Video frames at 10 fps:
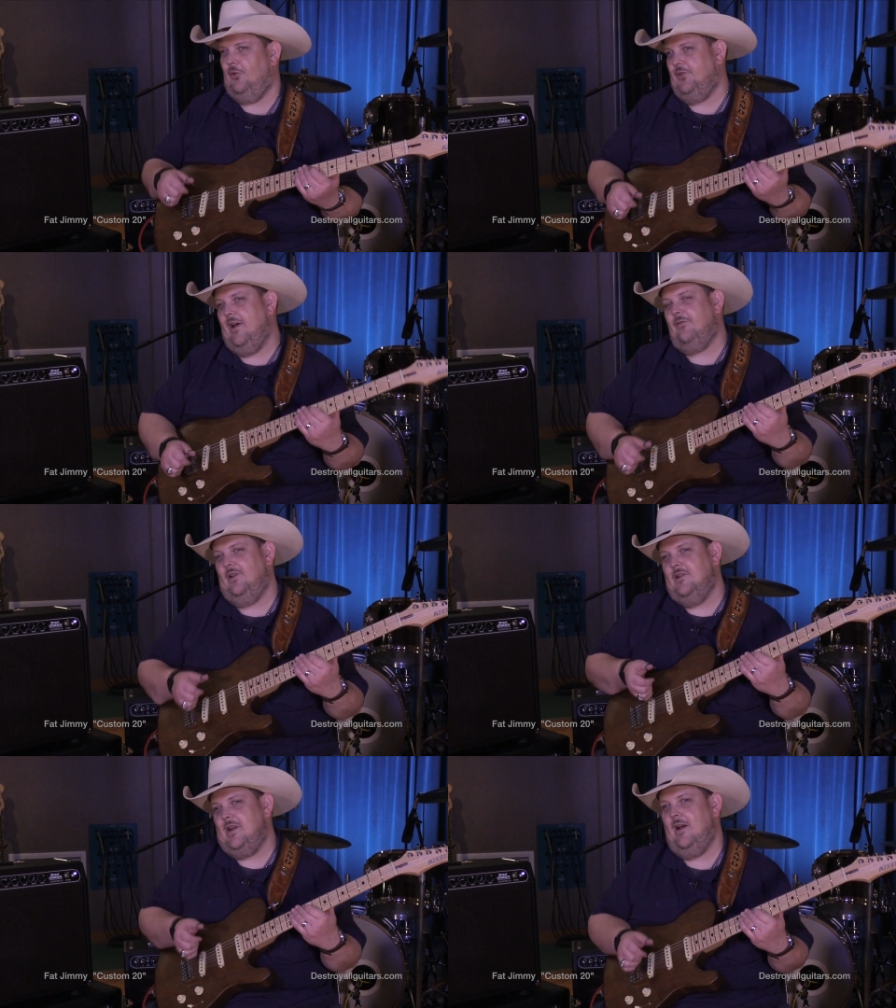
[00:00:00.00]

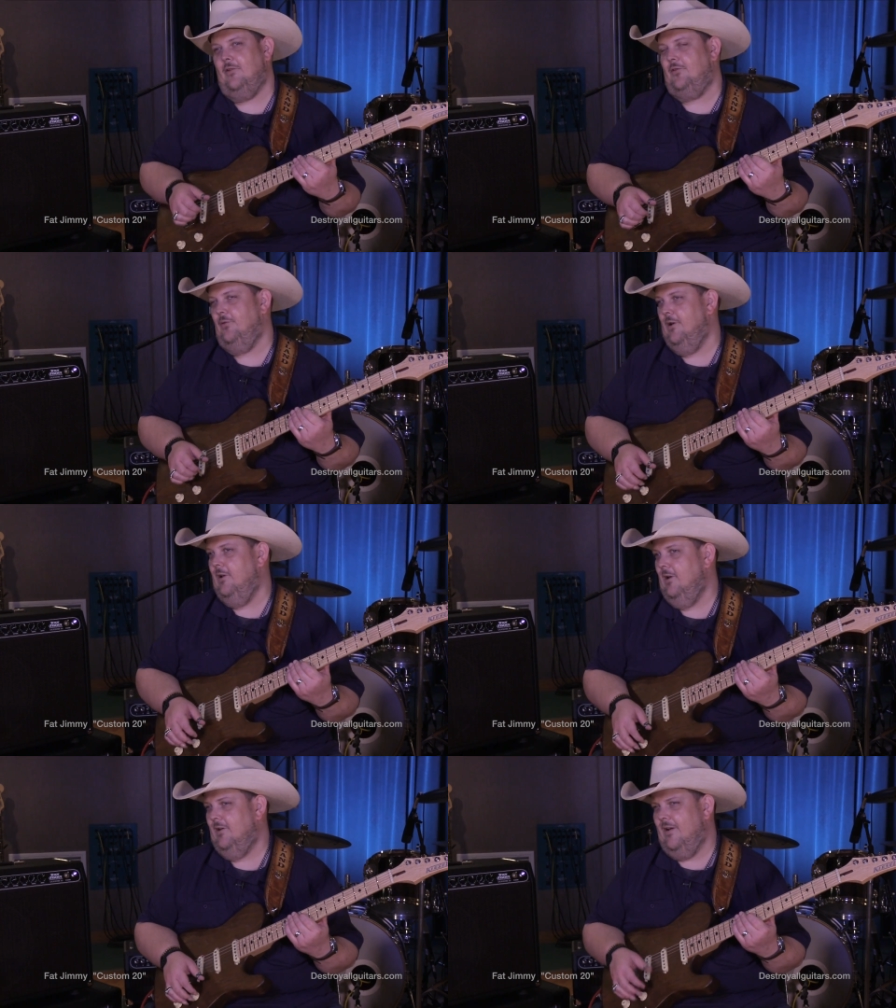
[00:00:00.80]
Definitely
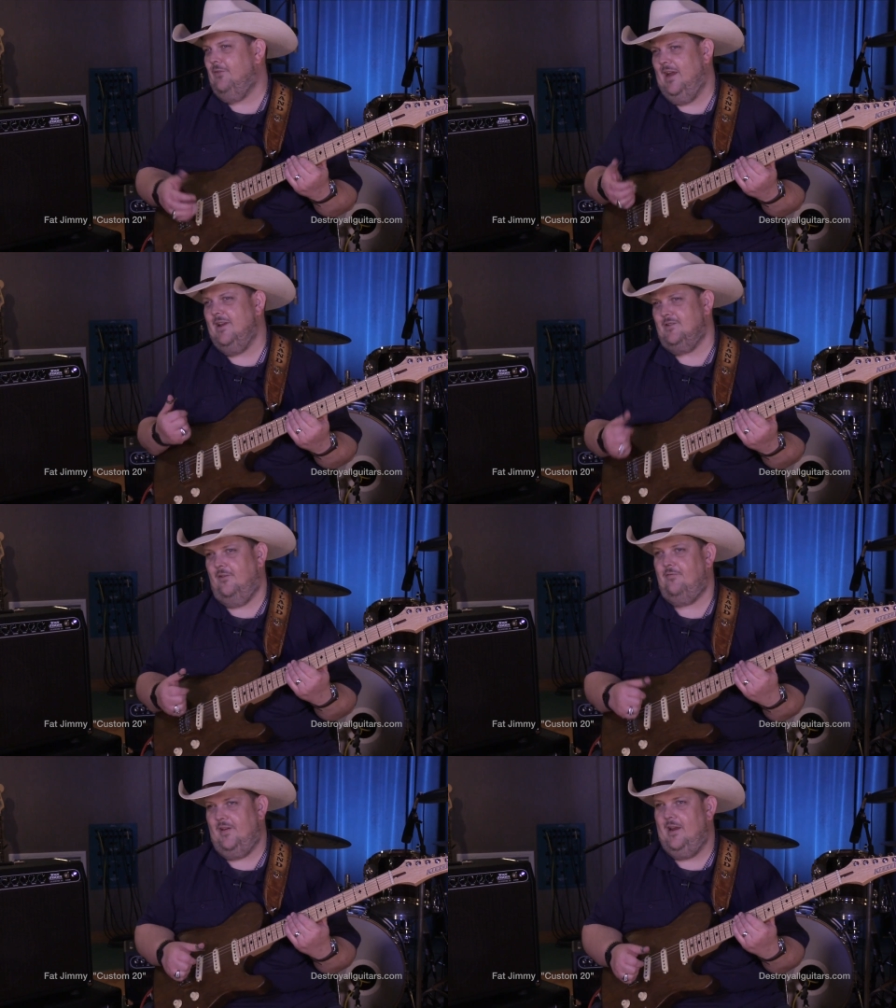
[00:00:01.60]
has the
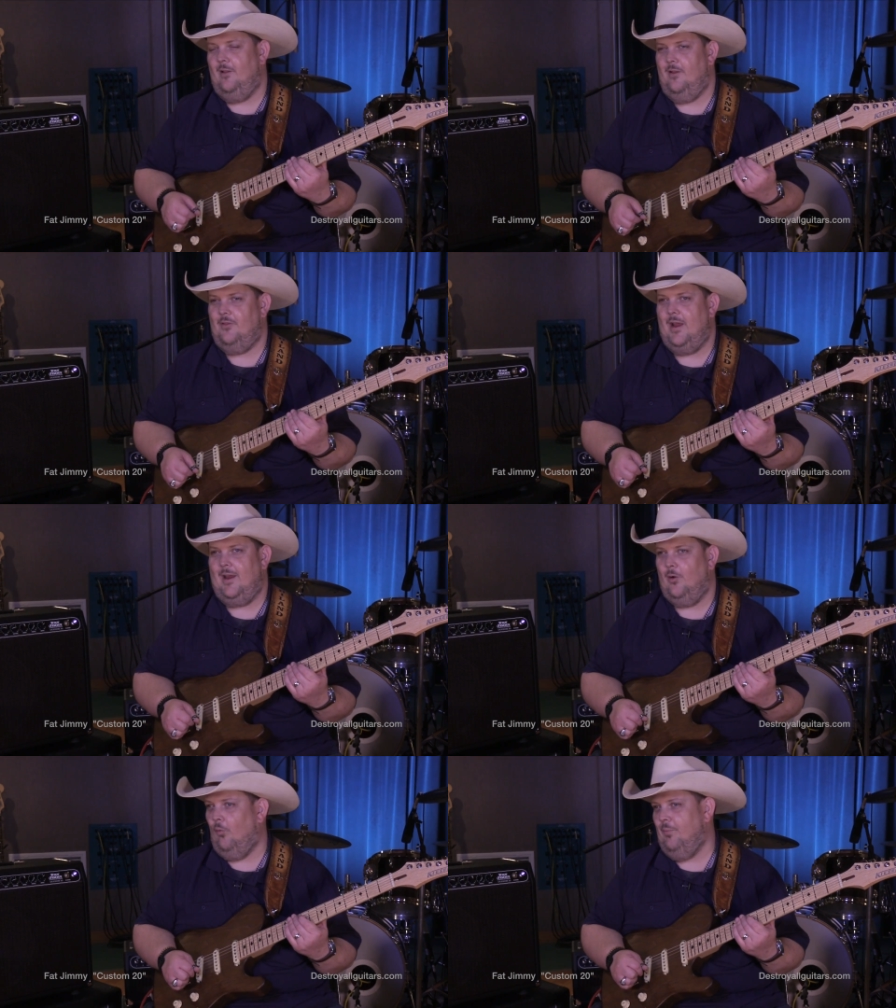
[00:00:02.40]
feel of like
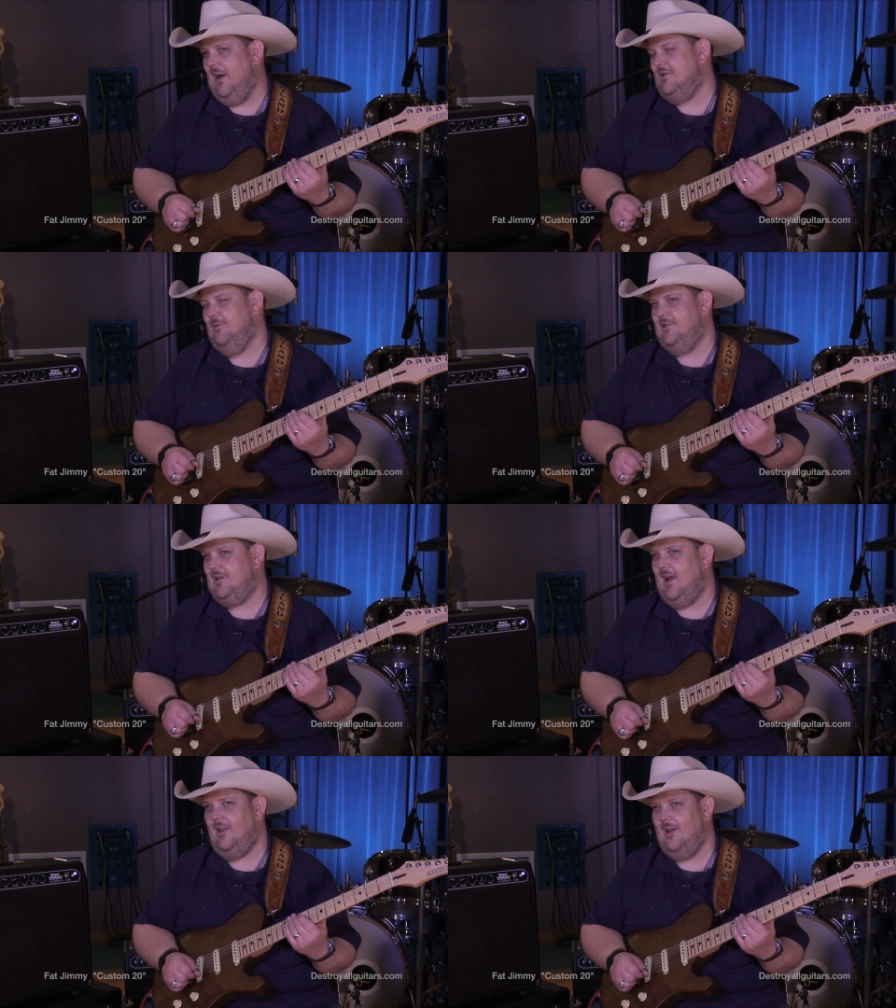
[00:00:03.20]
an old Bassman
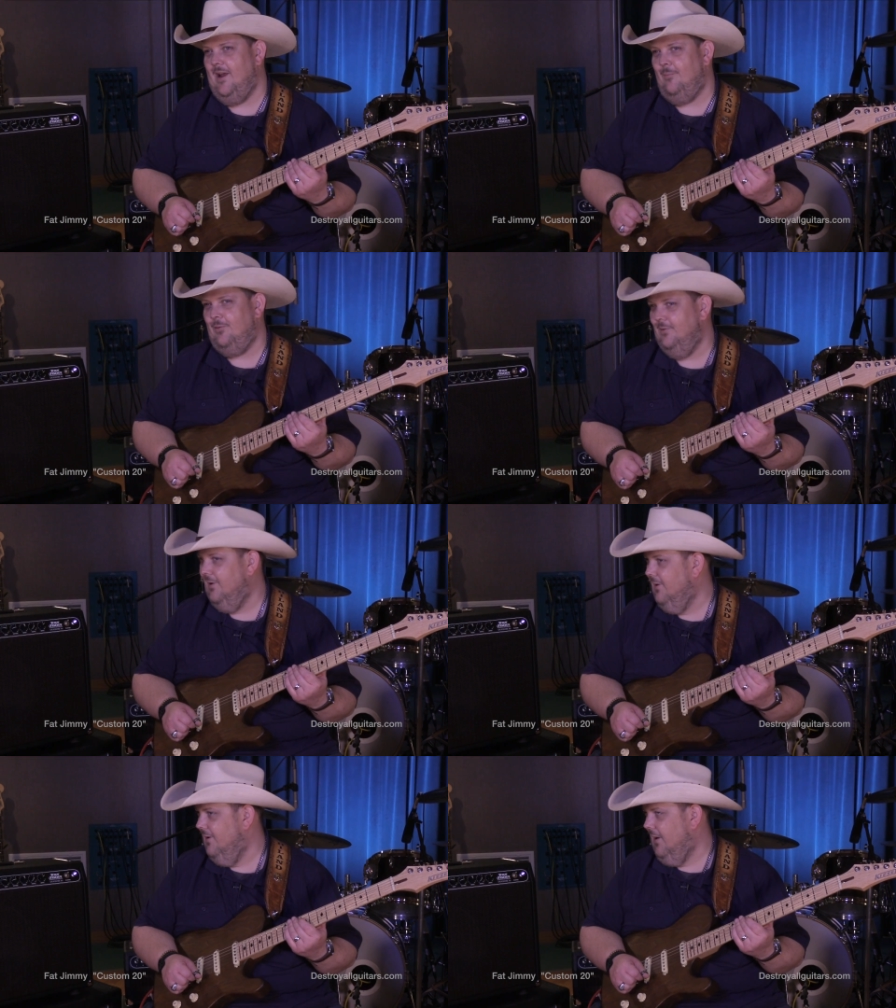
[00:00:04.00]
style amp
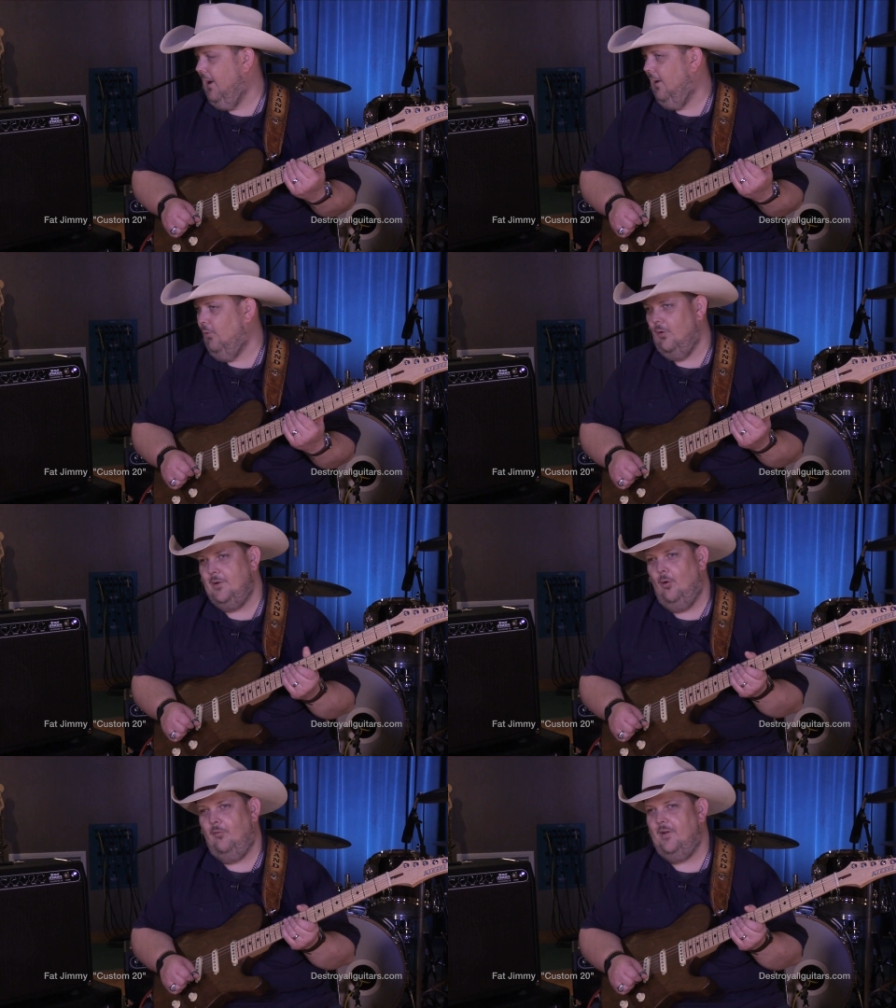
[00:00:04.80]
or
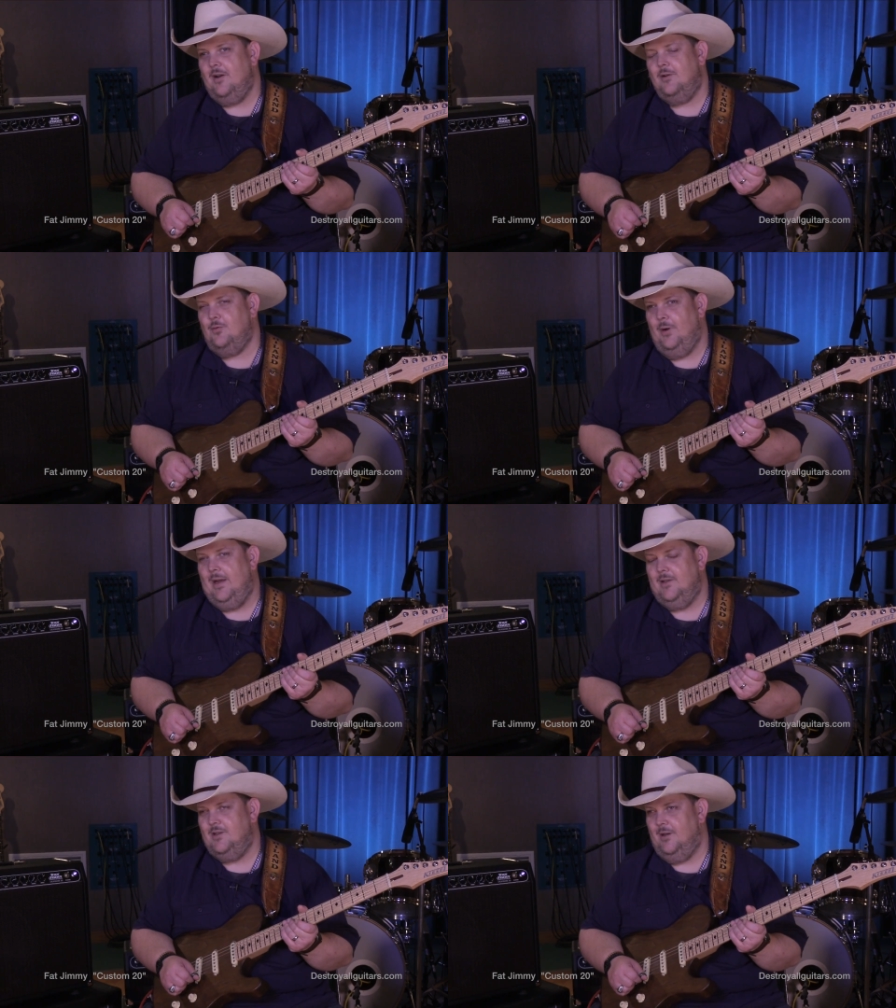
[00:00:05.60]
the old Fender
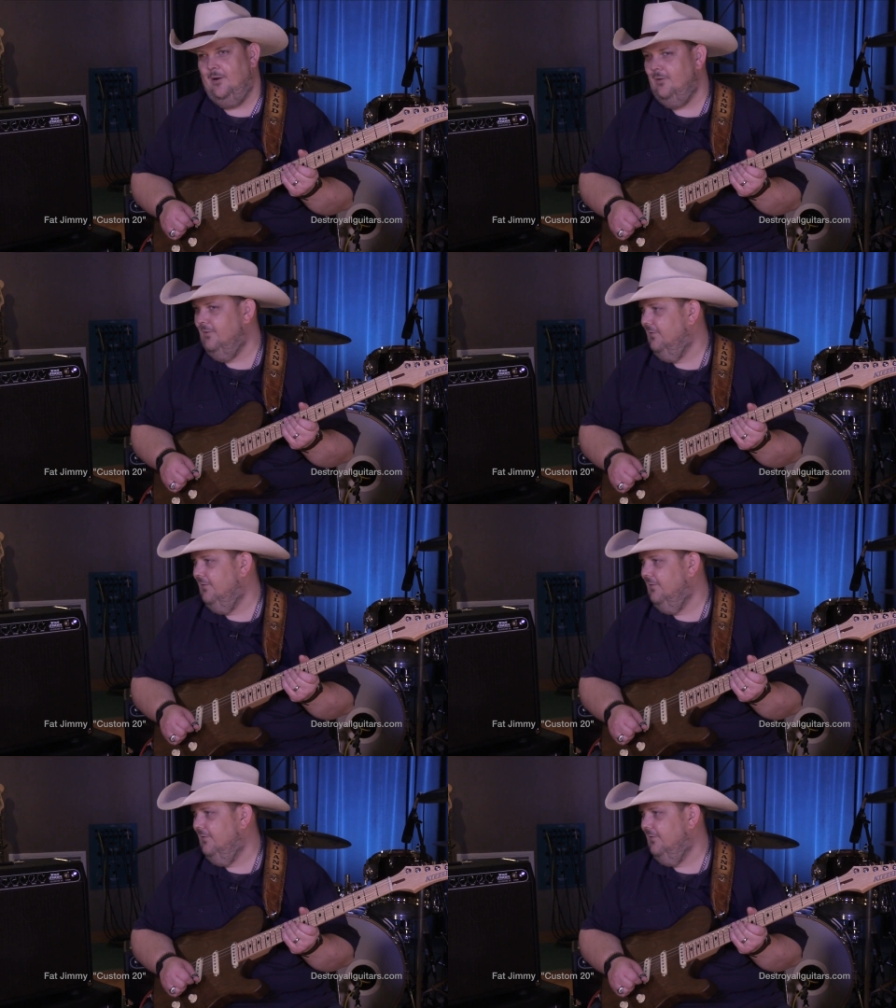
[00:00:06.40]
Tweeds, you know.